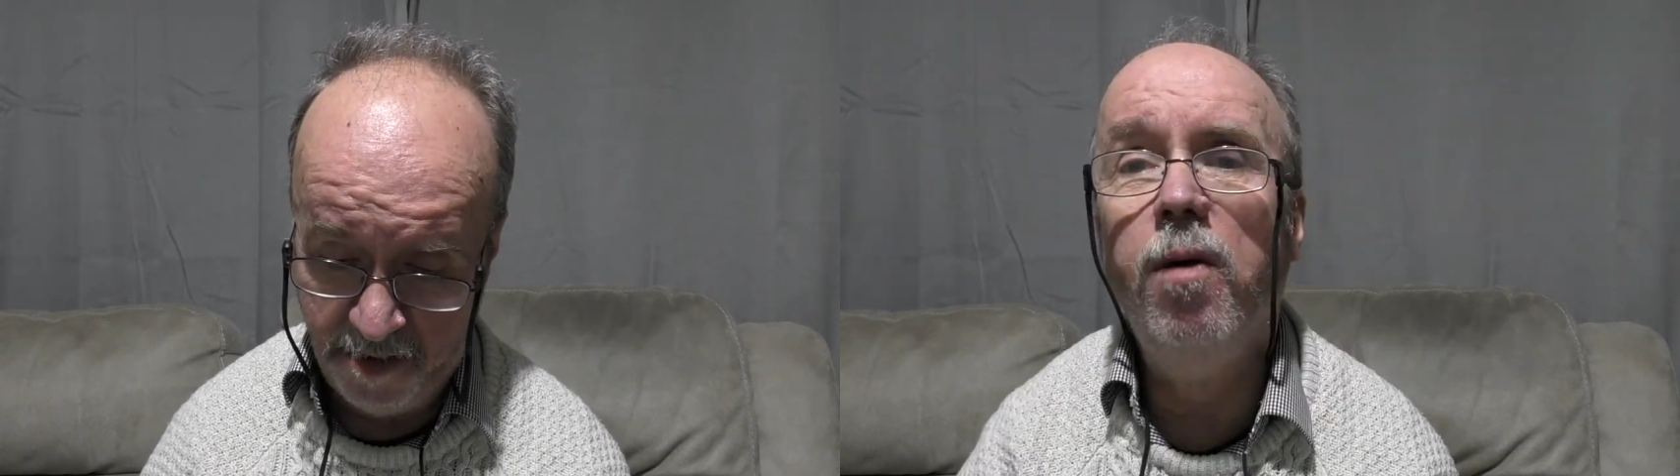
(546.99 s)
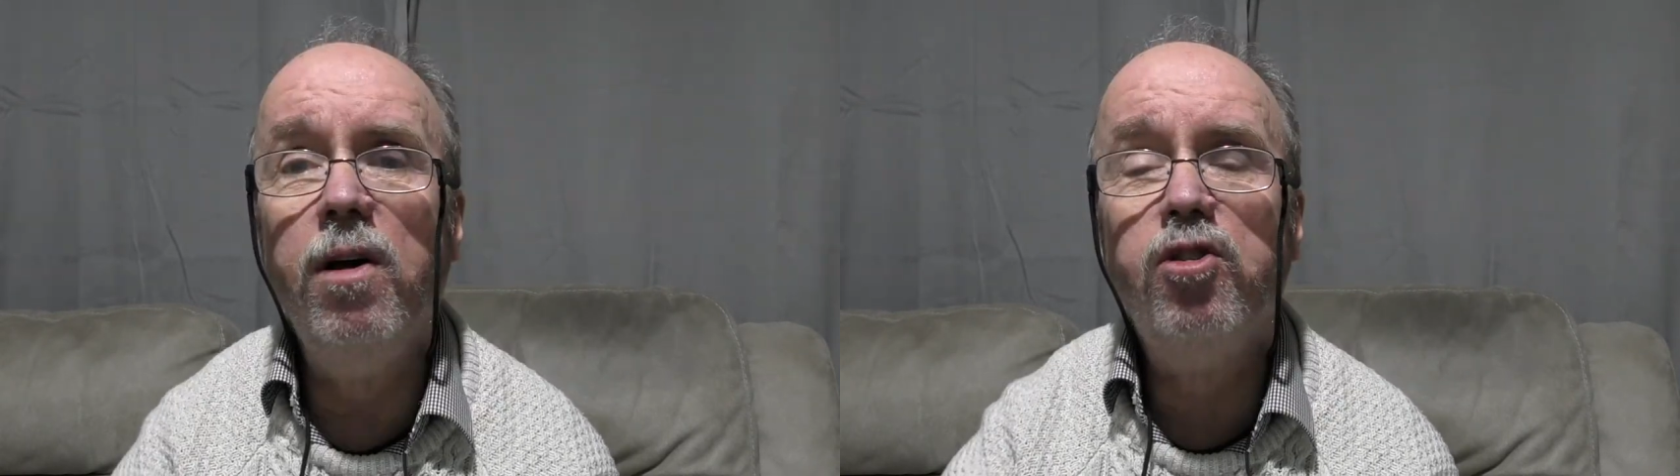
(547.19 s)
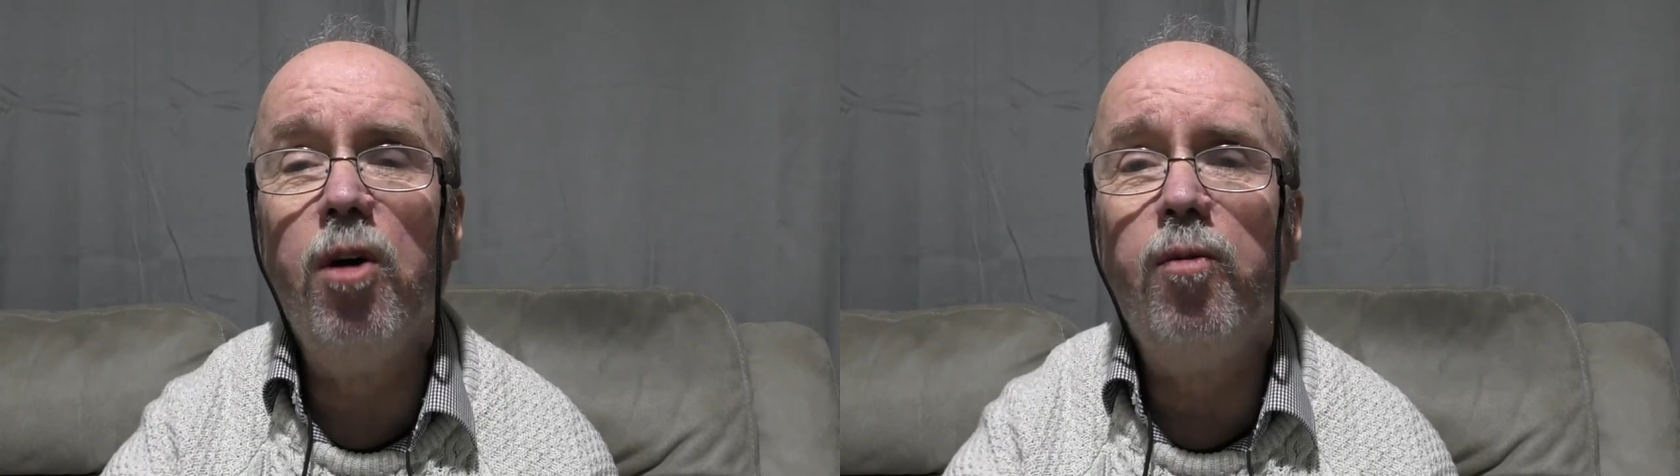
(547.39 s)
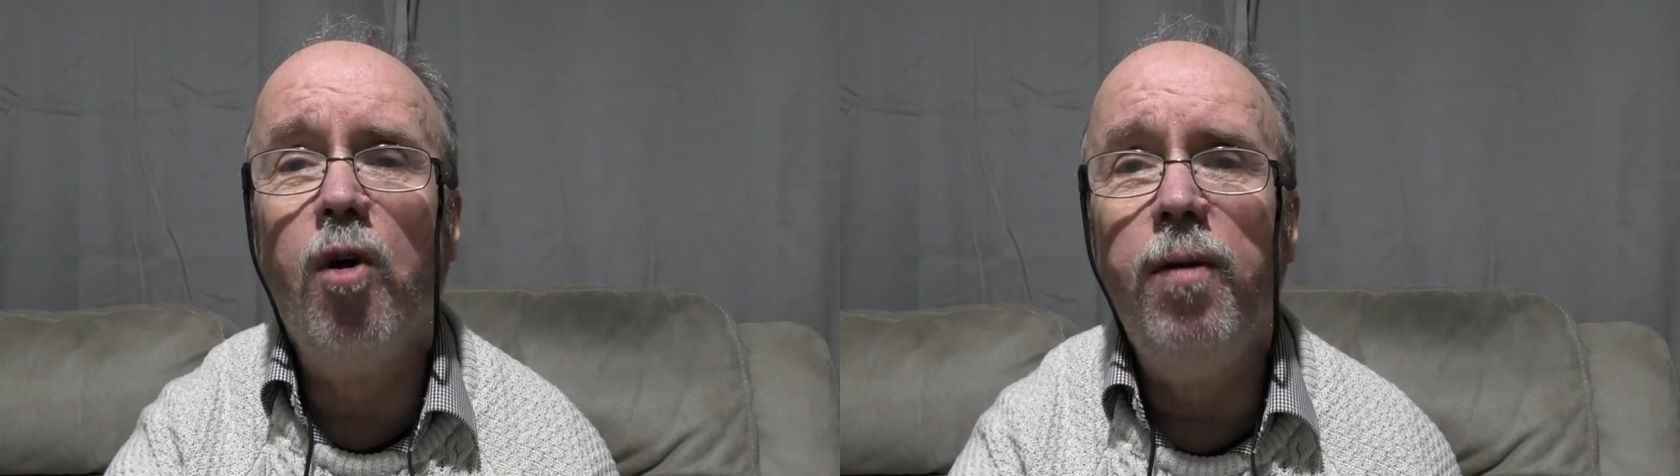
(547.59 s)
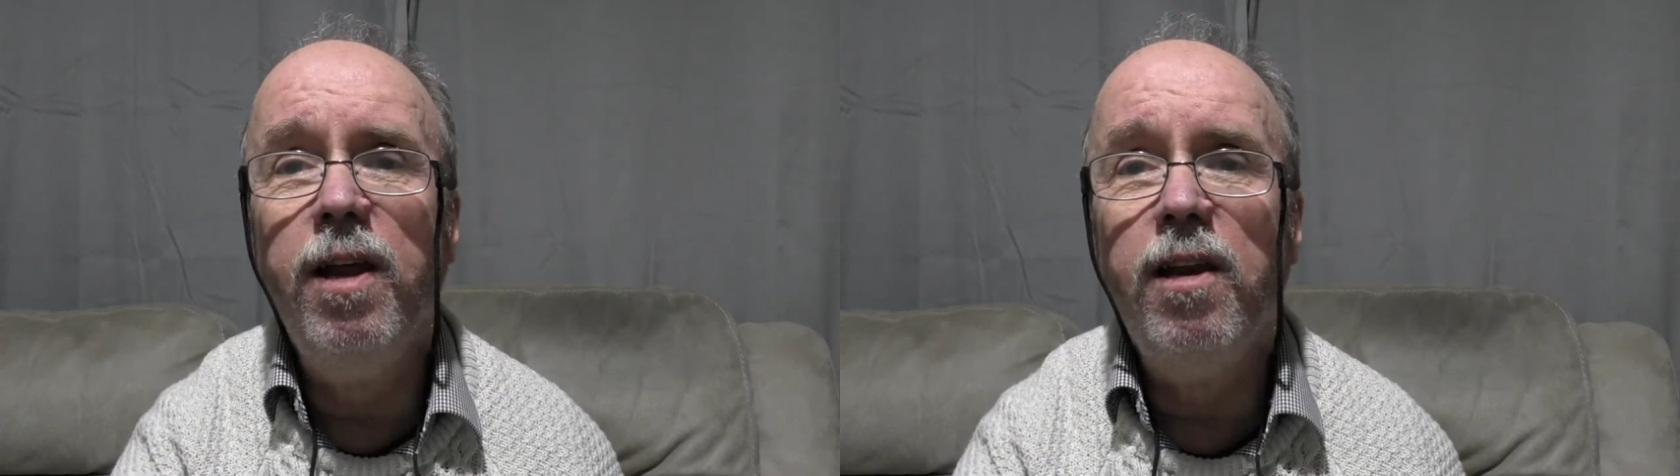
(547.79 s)
But stopped
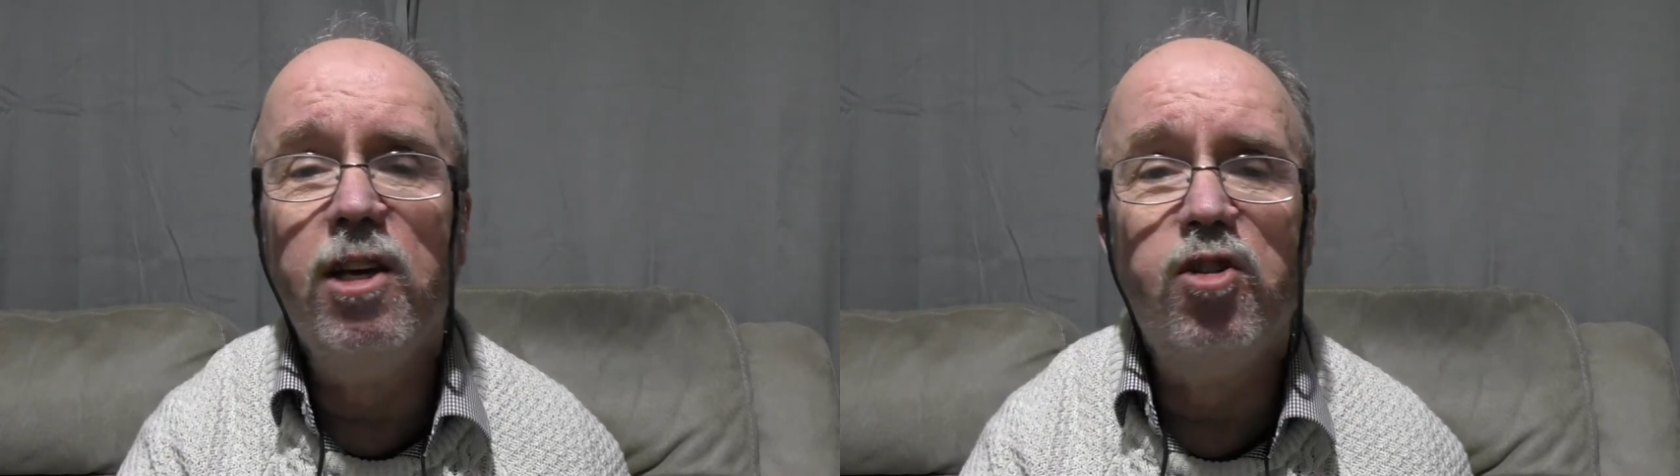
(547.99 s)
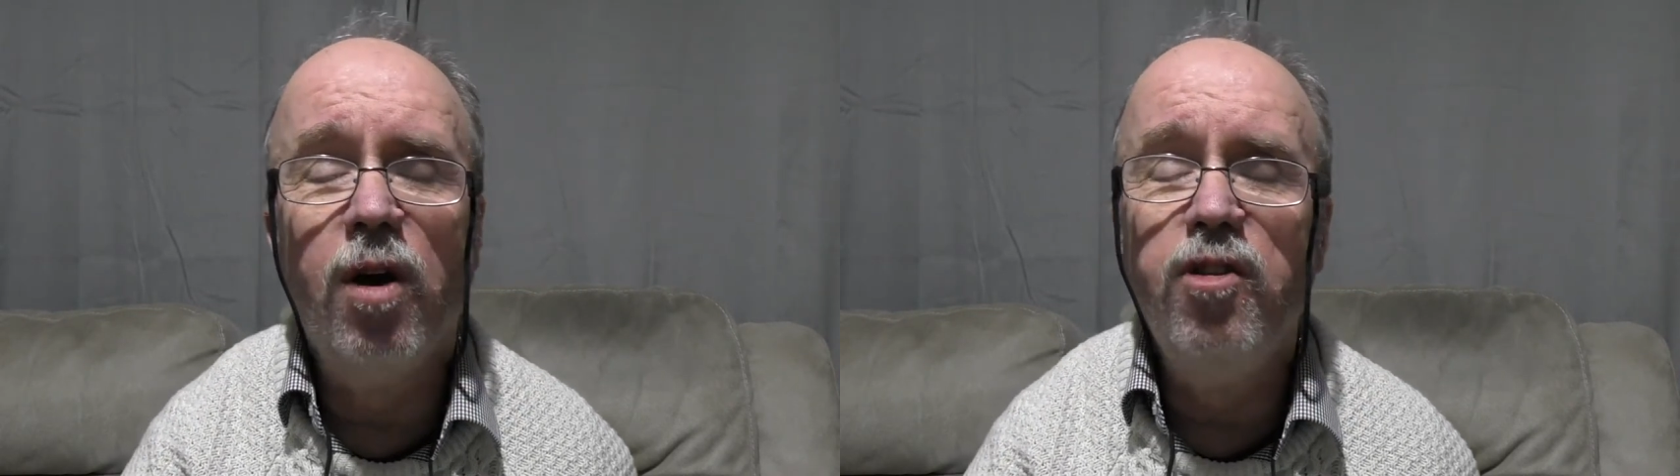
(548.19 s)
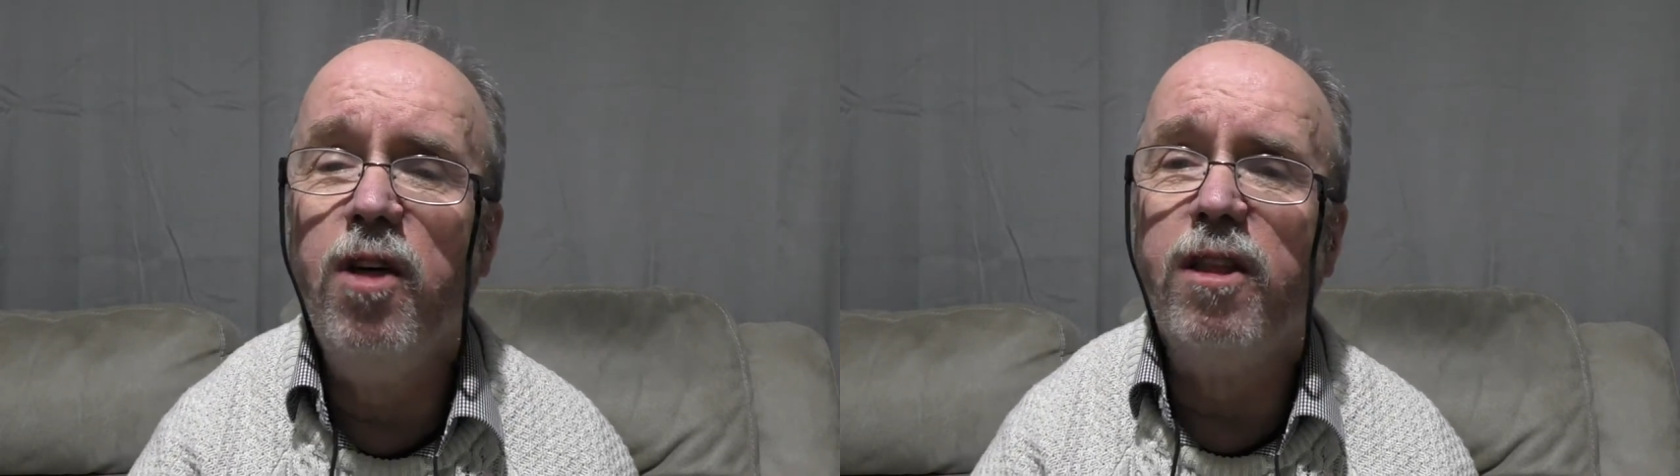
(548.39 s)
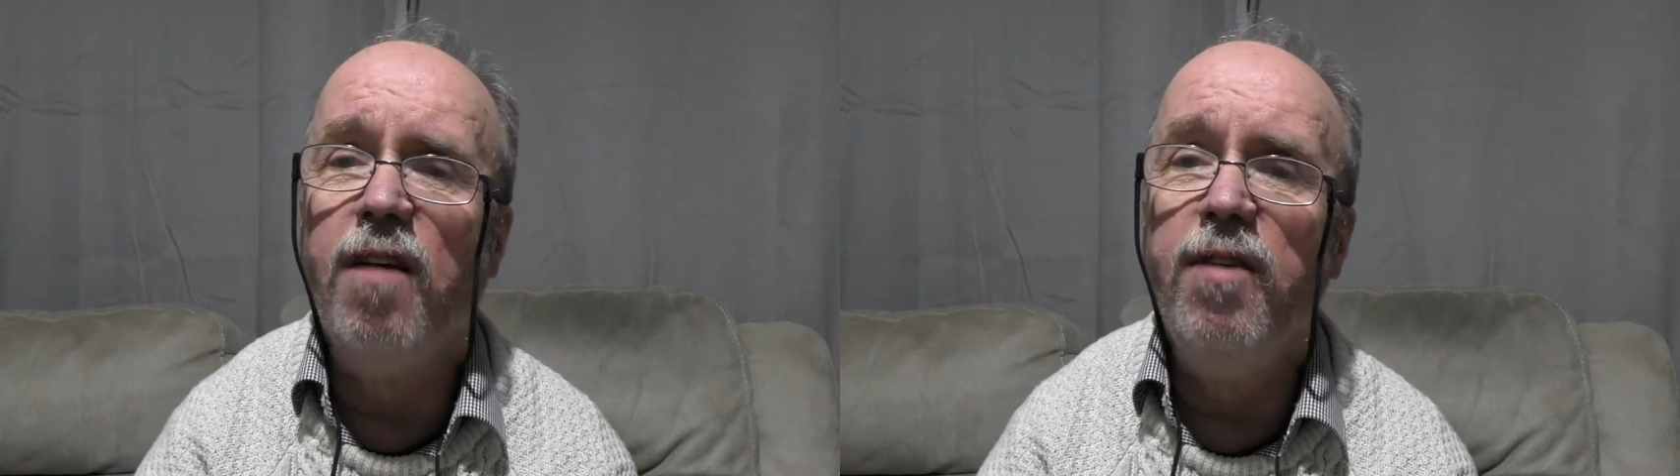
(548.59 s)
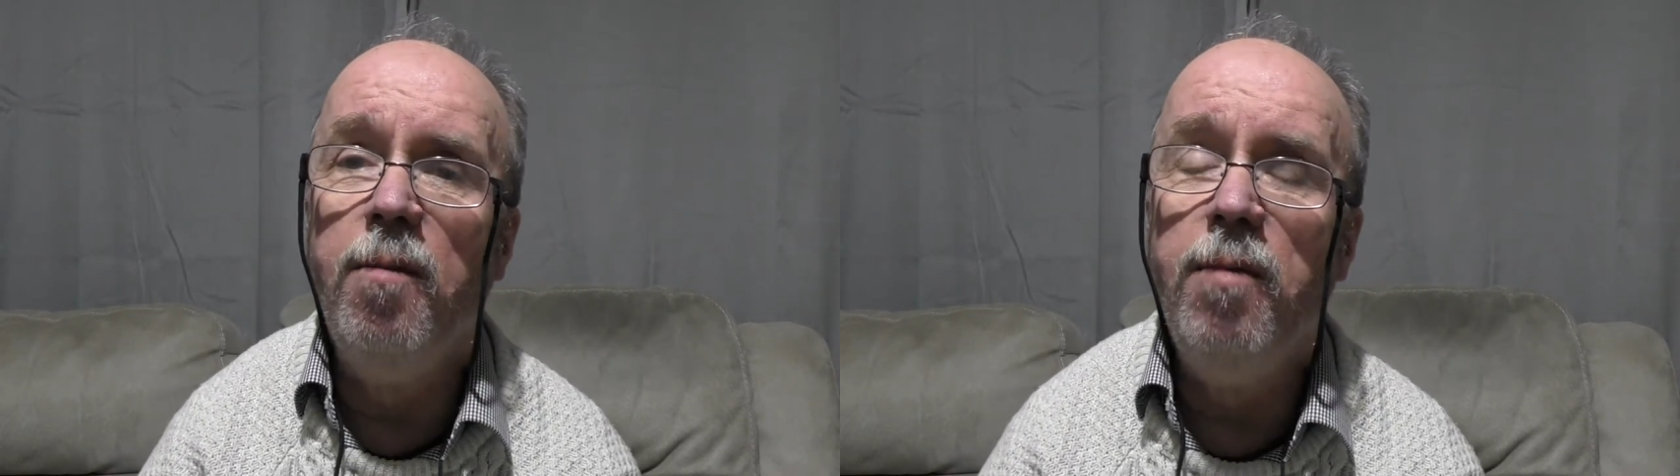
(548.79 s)
completely. So I did not
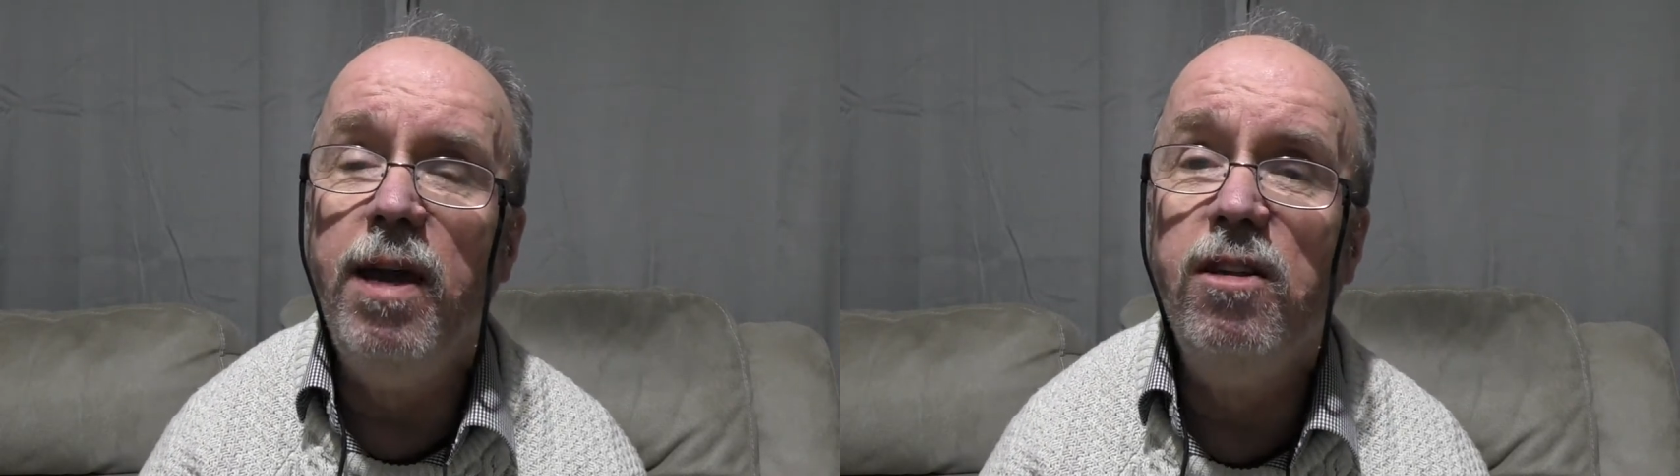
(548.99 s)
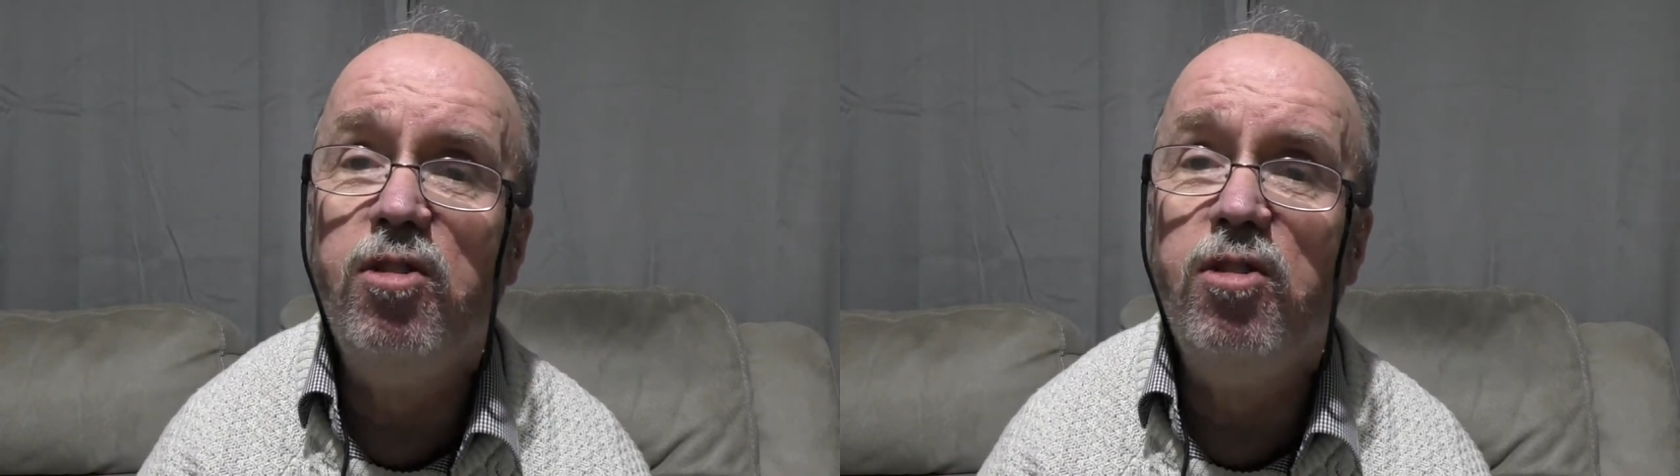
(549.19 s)
have any means